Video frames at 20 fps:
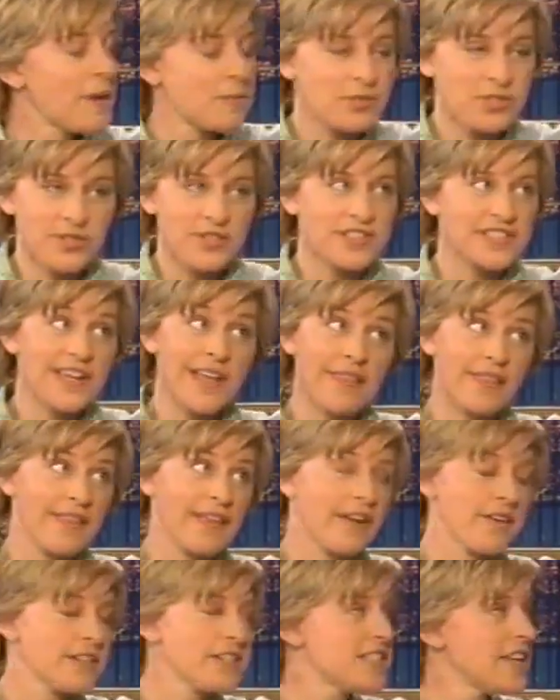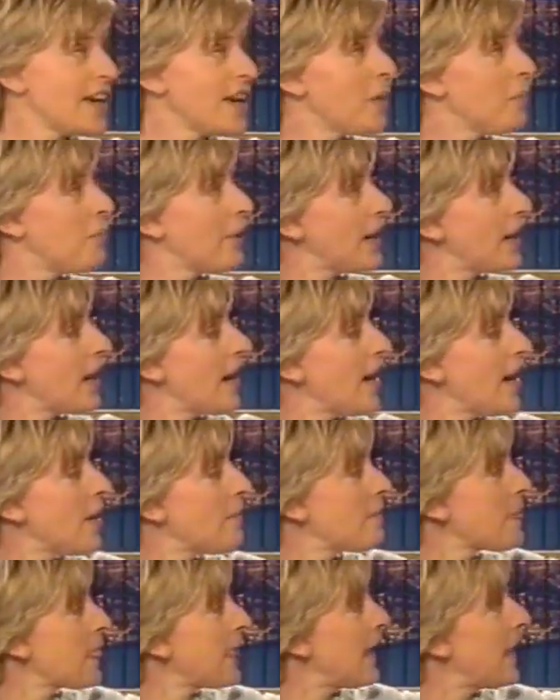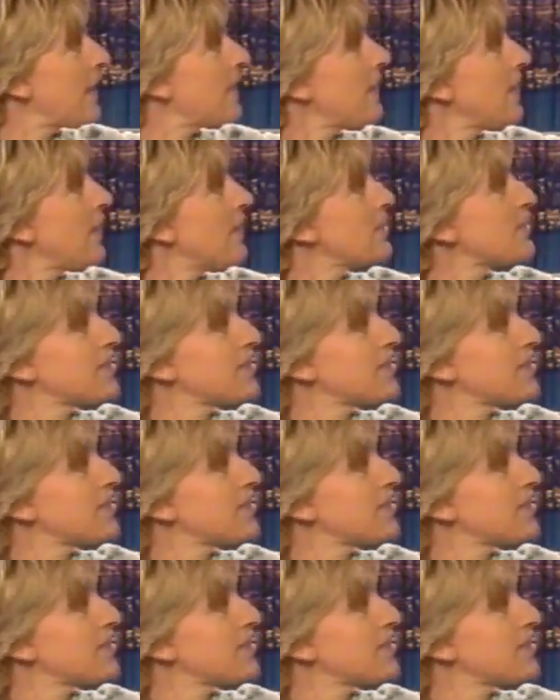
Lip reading: I'm sure it's not theirs, but there's